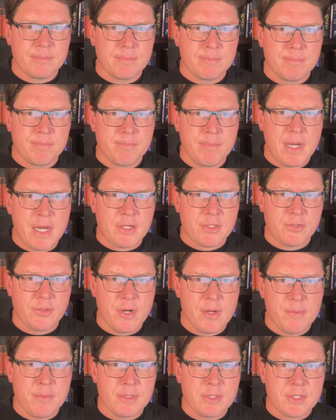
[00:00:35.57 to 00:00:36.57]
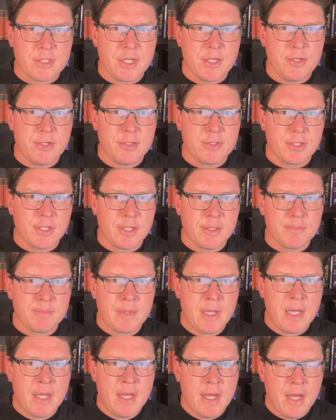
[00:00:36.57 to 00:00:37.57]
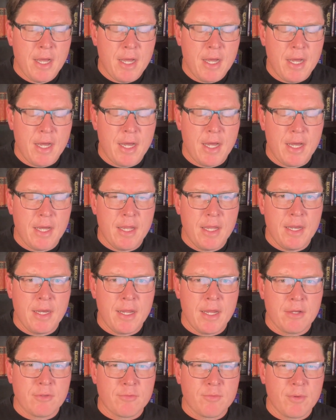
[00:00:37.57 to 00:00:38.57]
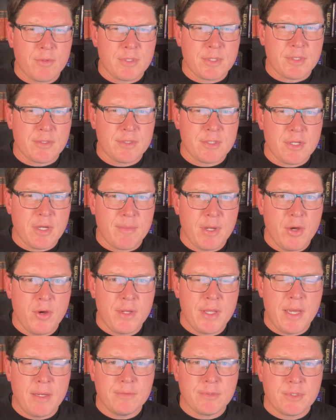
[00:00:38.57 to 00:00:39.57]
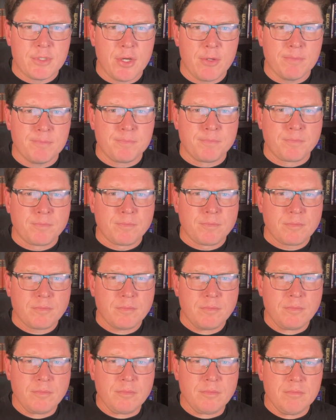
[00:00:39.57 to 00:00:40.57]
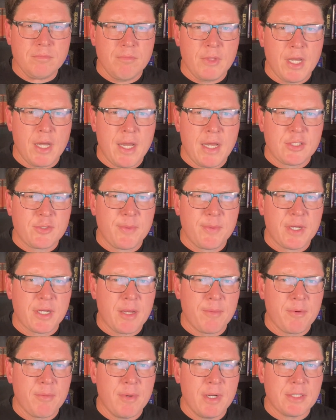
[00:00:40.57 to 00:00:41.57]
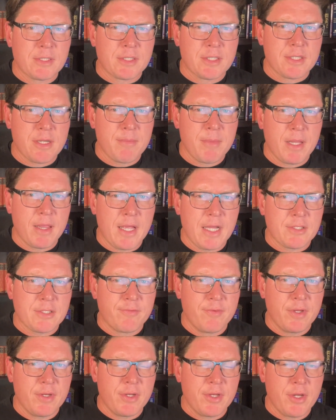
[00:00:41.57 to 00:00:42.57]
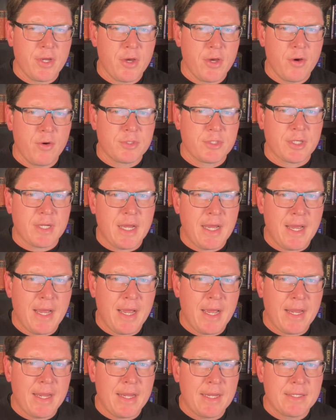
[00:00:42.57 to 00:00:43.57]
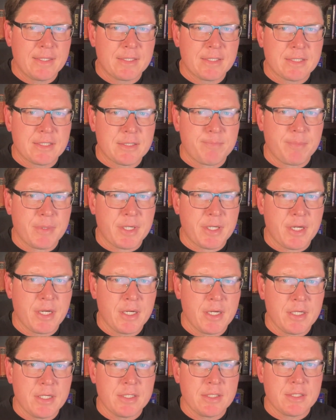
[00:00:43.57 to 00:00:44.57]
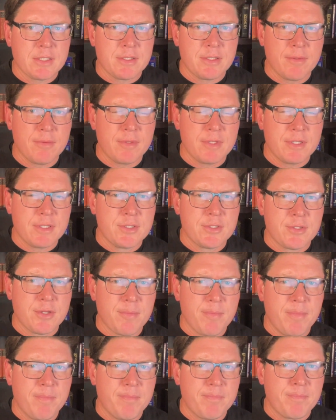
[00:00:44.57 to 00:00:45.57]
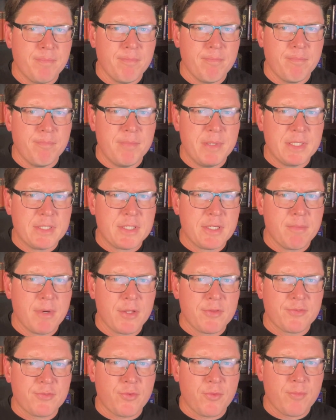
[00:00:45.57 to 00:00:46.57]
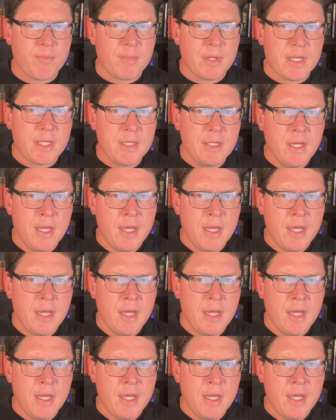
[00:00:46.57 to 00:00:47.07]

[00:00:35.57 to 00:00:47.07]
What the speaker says: box her up and send her to you. Anyhow, what was I going to talk about? Oh, yeah. So it's been a couple months since I made the last video. I took a hiatus because these are the busy months for me,